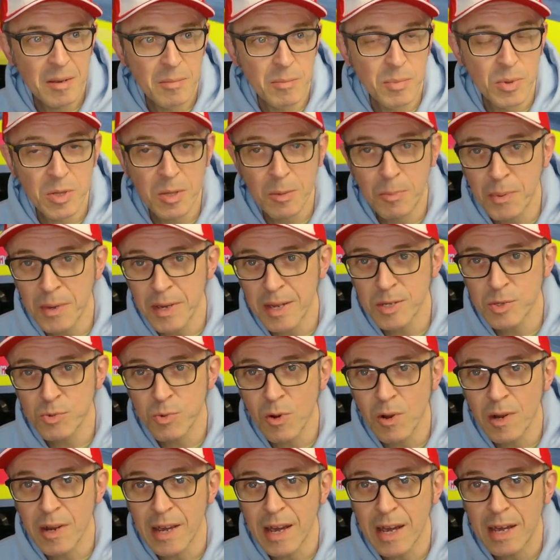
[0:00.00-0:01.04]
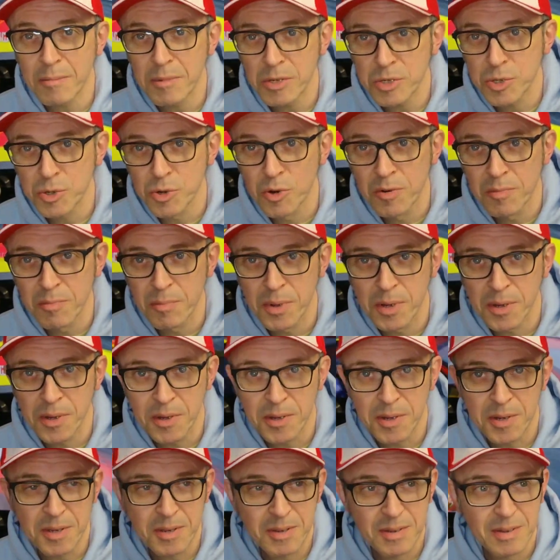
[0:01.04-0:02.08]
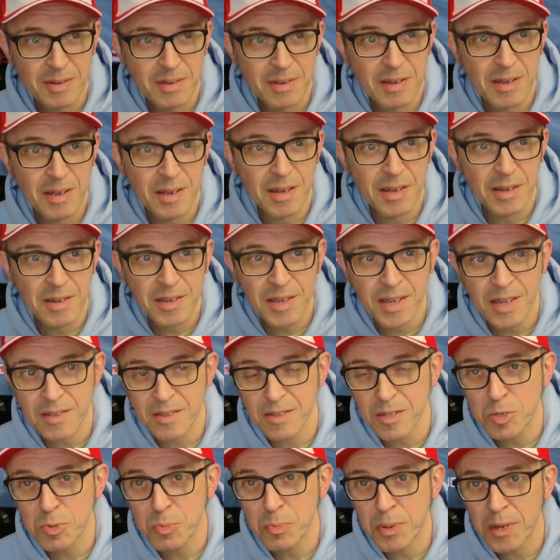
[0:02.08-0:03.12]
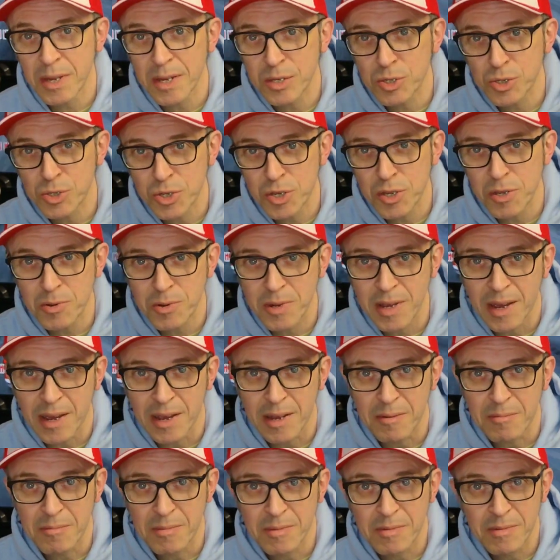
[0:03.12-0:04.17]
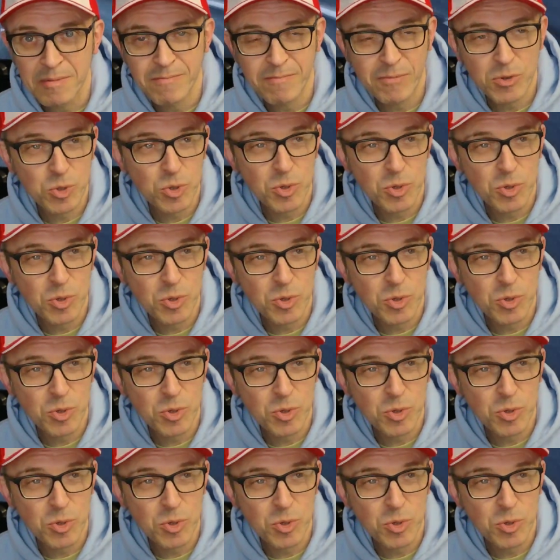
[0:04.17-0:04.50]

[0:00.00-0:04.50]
But the PS1 game is Gunbird, and yet this PS2 game, for